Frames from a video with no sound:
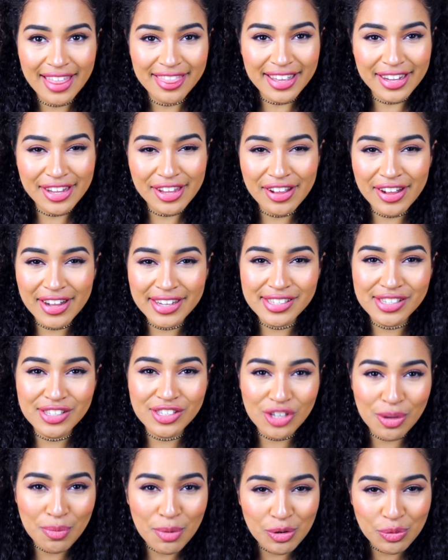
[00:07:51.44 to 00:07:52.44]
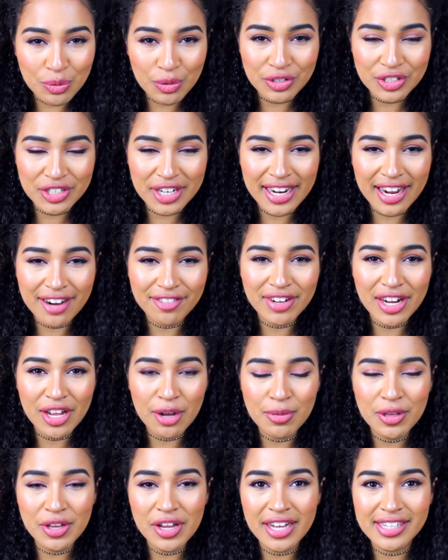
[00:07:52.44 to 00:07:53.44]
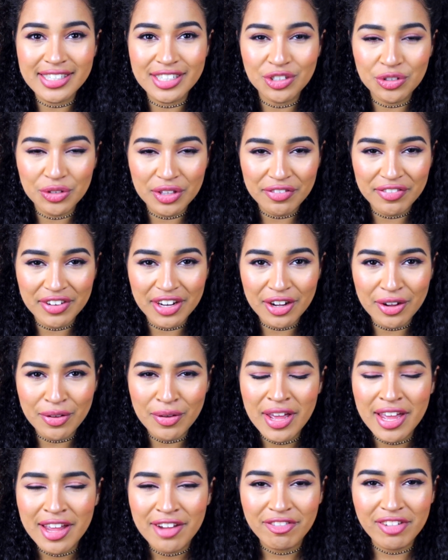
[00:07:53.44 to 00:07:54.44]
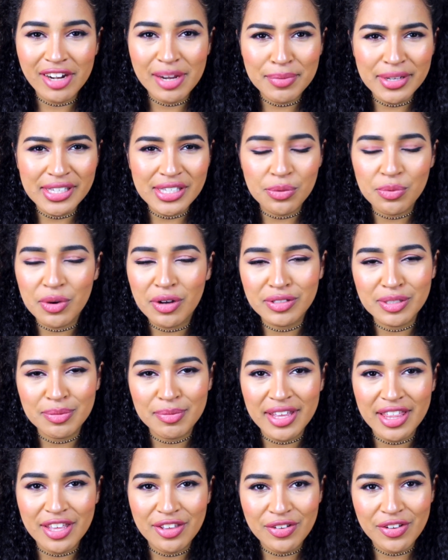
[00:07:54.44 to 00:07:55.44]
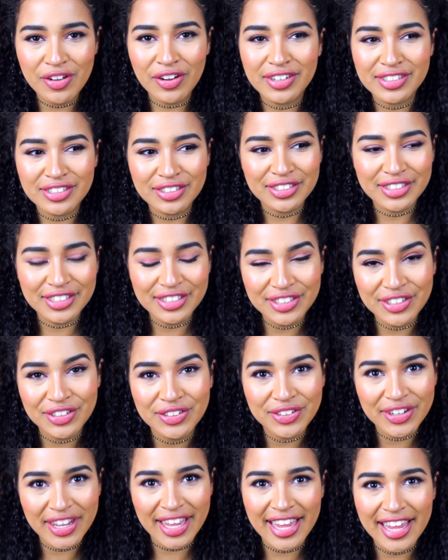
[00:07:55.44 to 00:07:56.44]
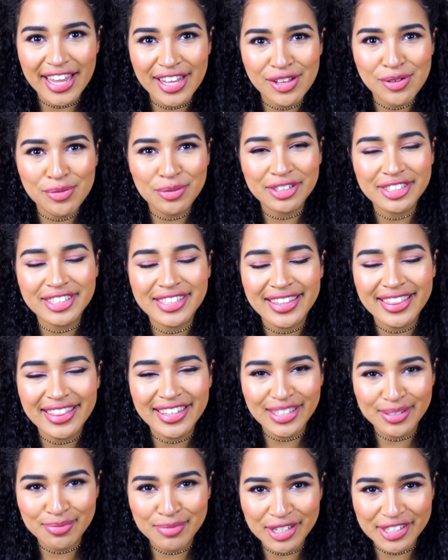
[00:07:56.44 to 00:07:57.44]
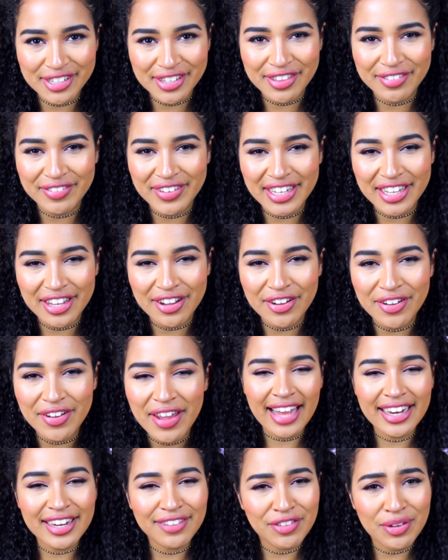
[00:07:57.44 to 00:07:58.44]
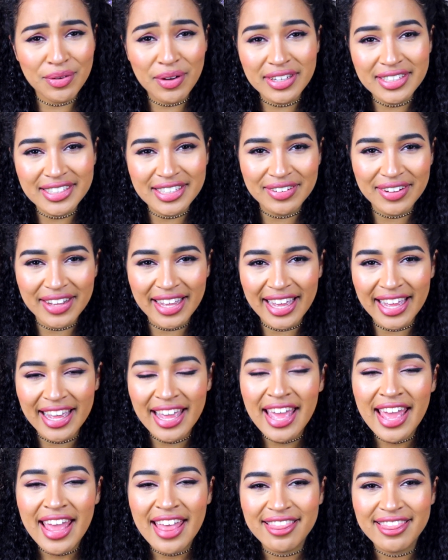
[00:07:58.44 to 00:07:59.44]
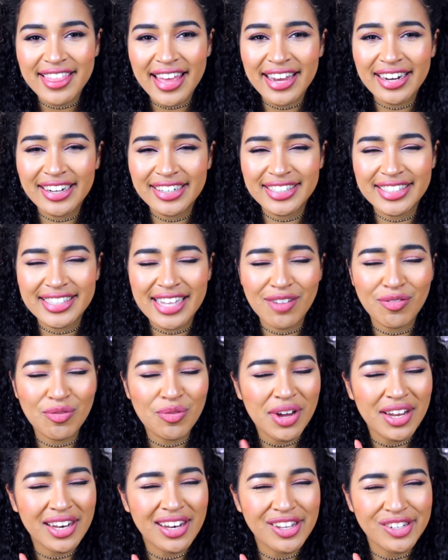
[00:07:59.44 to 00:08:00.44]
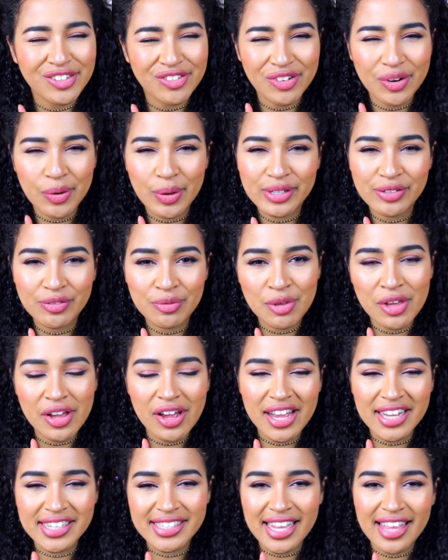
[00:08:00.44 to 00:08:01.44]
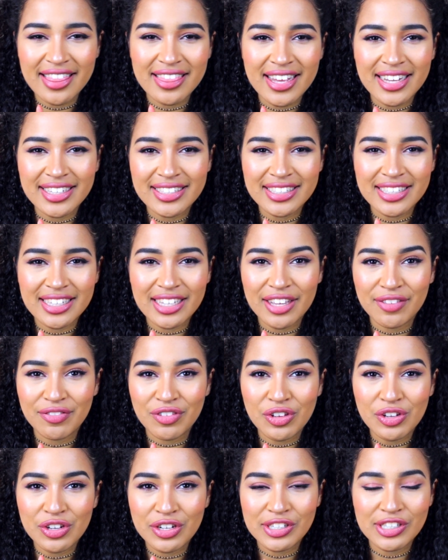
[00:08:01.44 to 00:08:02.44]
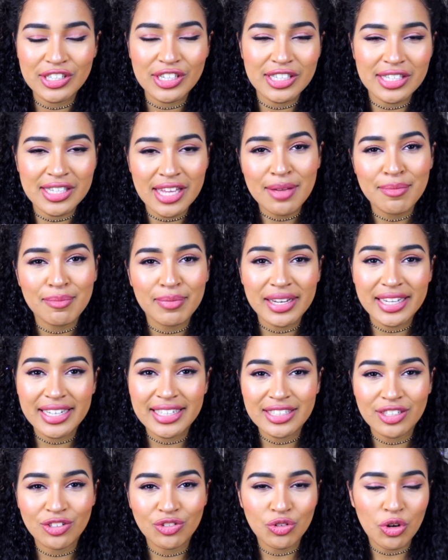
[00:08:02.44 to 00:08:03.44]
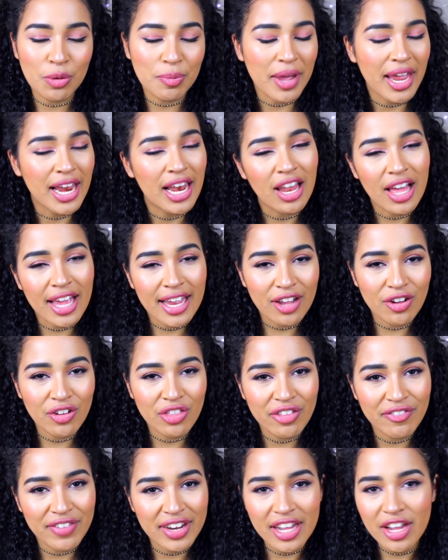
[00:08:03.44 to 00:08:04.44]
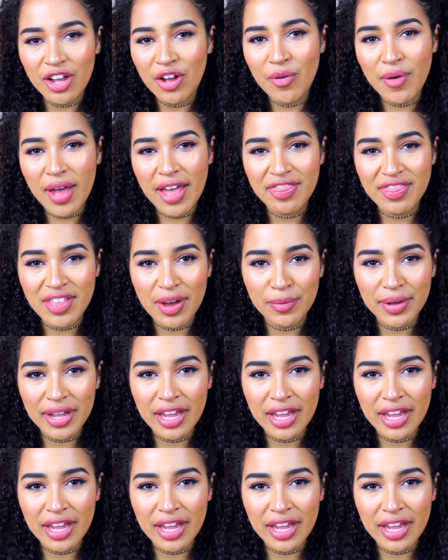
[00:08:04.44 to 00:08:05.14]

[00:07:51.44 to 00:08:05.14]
Thank you guys so much for watching. I really hope that you guys enjoyed the video. It really means the world to me that you guys are still here. You watched this much of the video. And if you are still here, then I just have one last request from you guys and that's if you could just please drop a like on the video and that